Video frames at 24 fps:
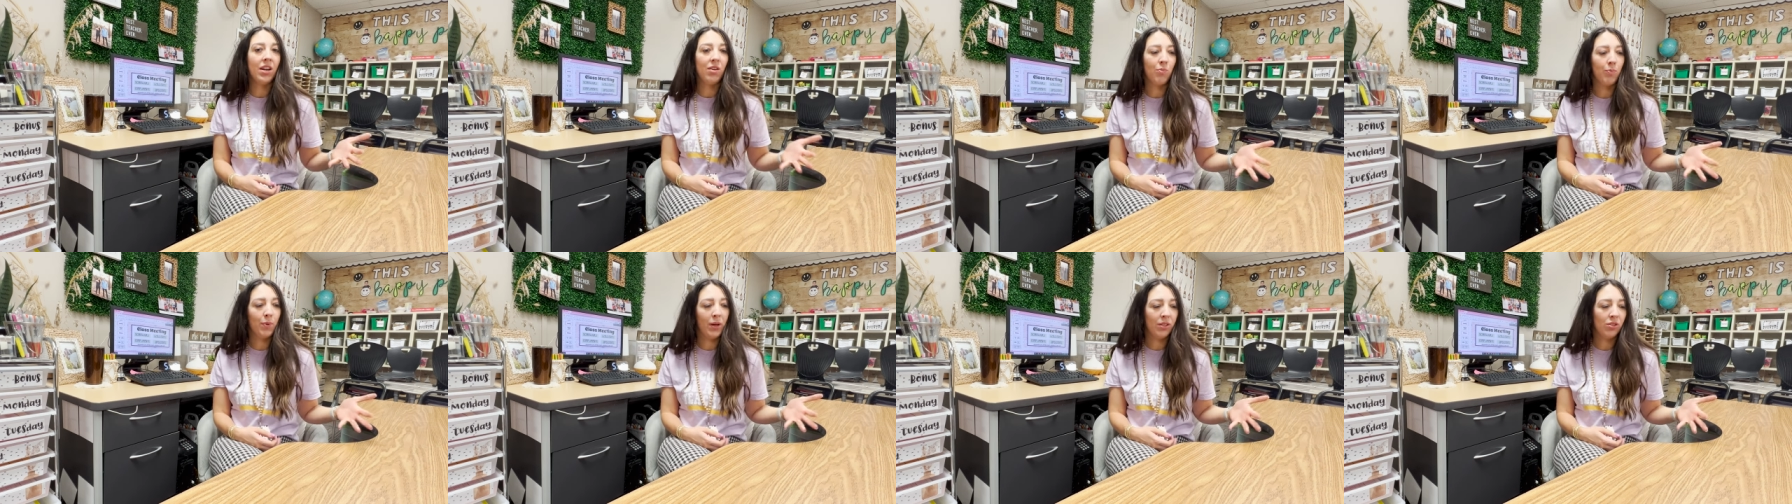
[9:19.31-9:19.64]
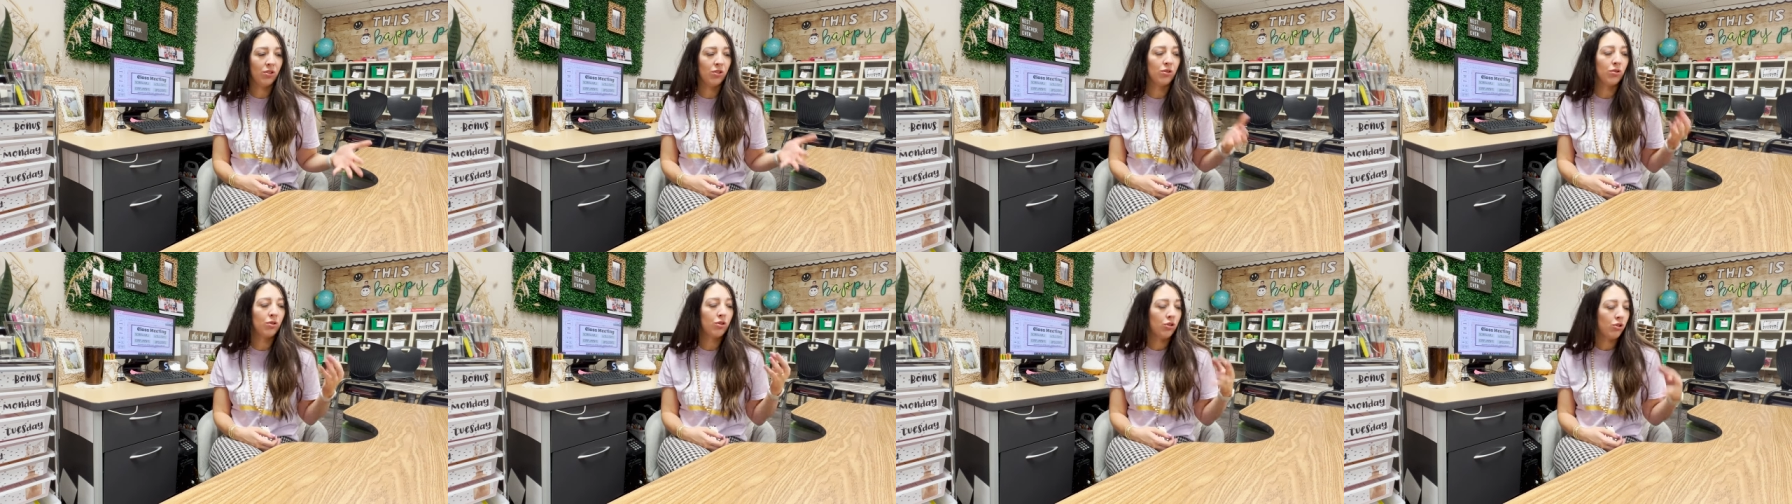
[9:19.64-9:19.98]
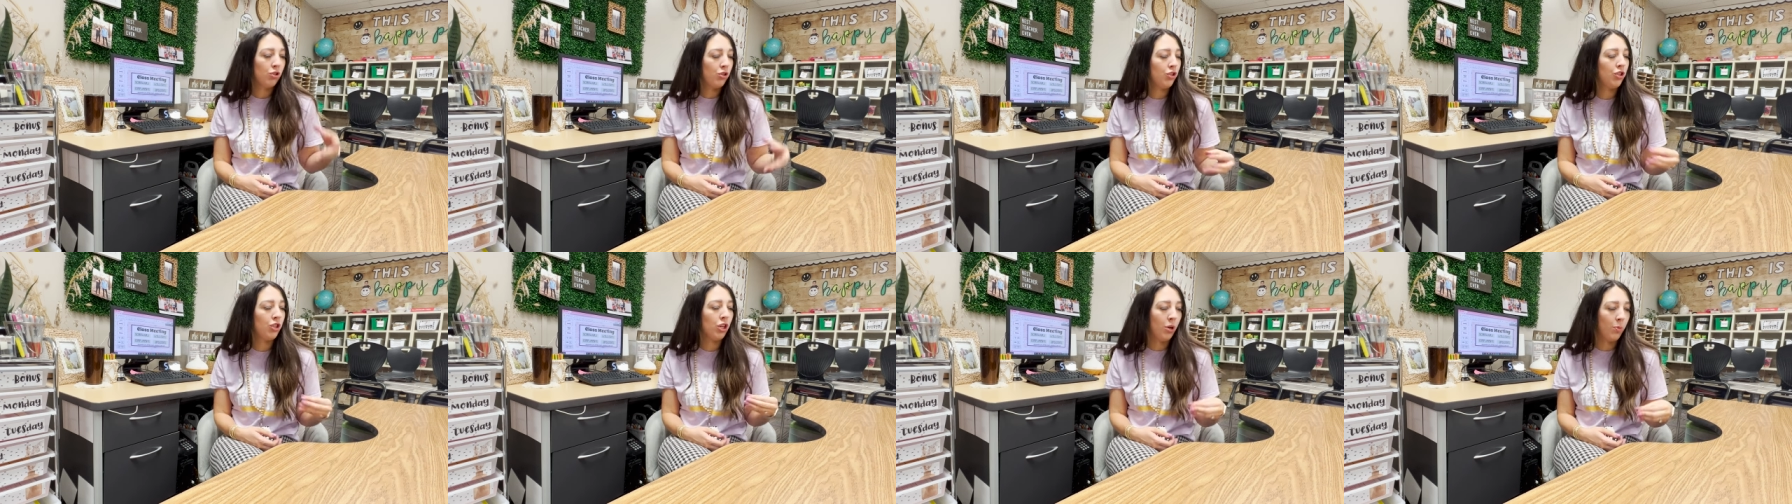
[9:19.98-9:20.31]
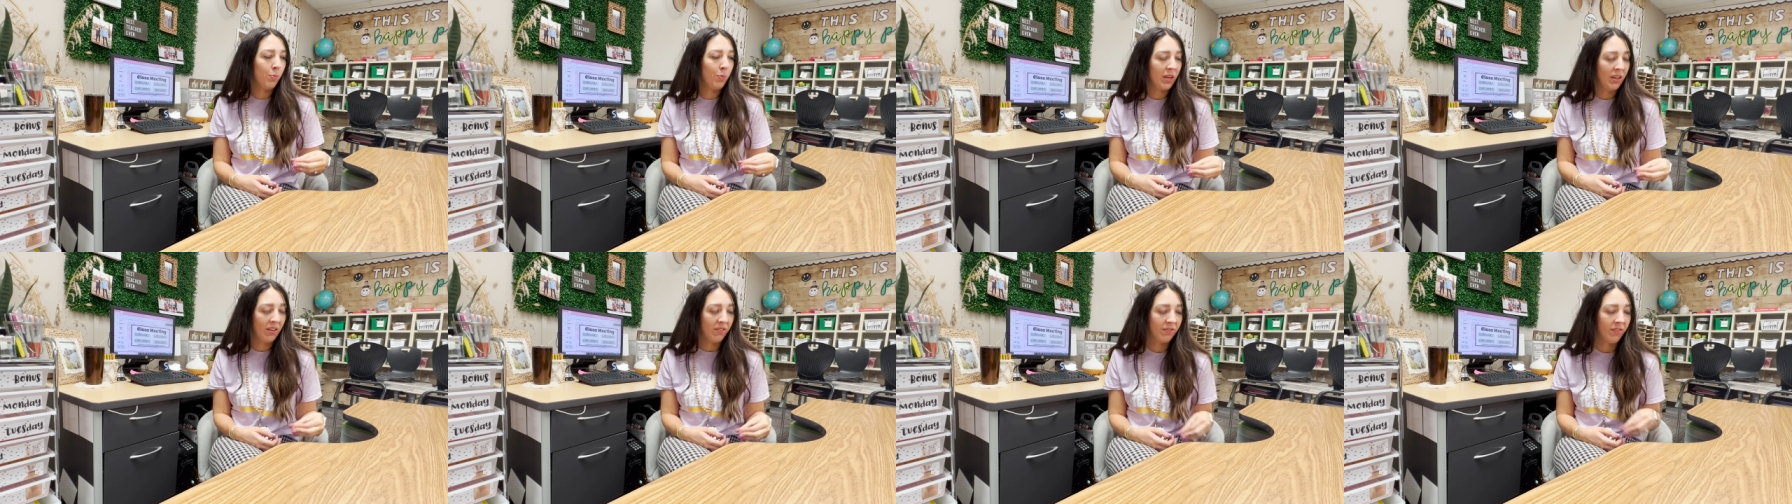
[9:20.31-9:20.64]
of pencil should
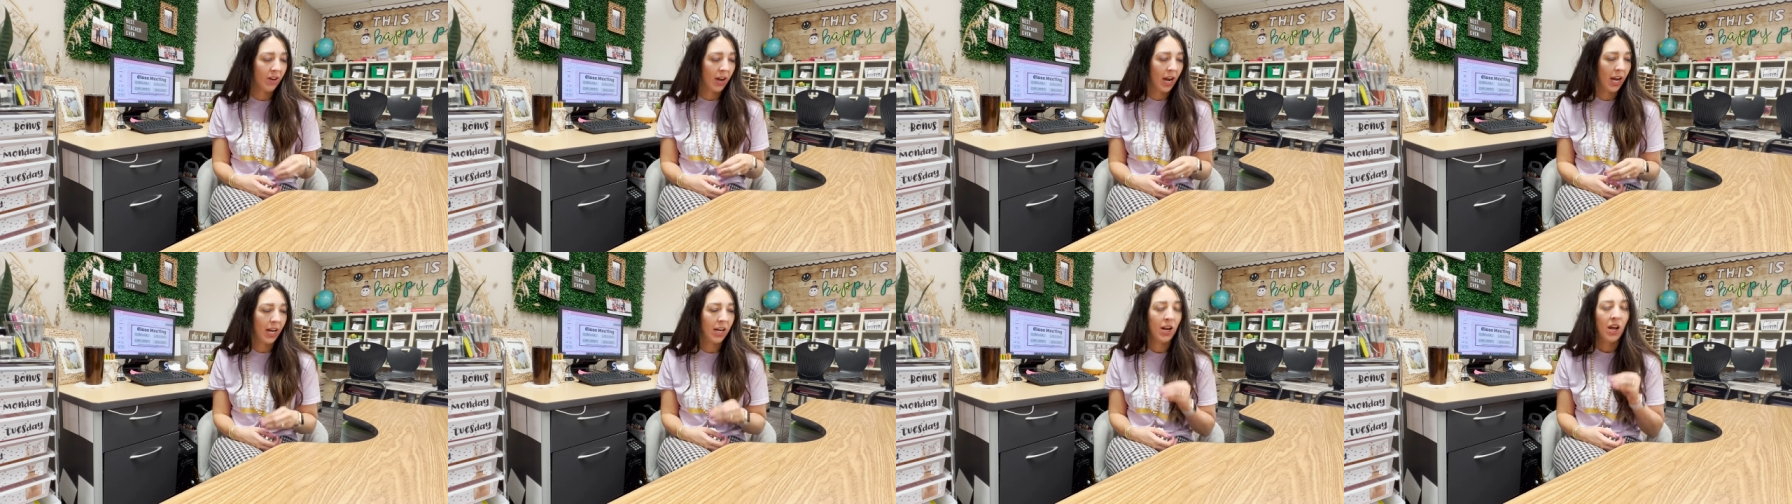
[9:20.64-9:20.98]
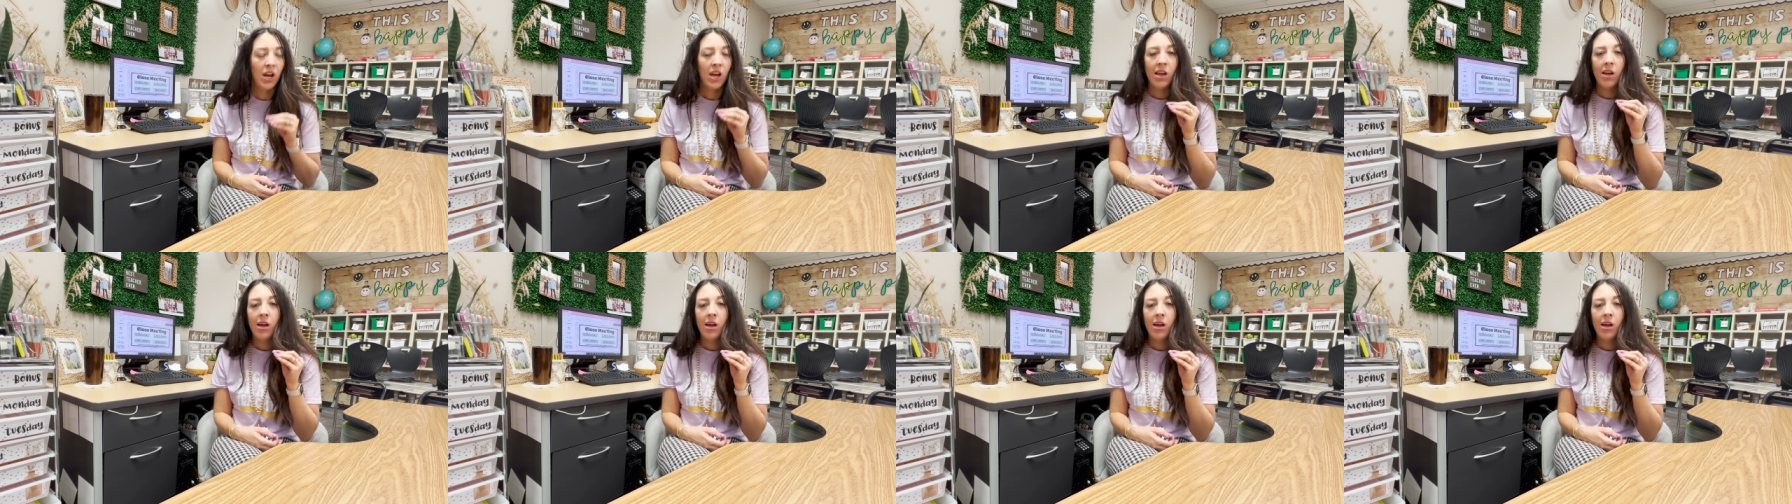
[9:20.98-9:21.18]
be fine.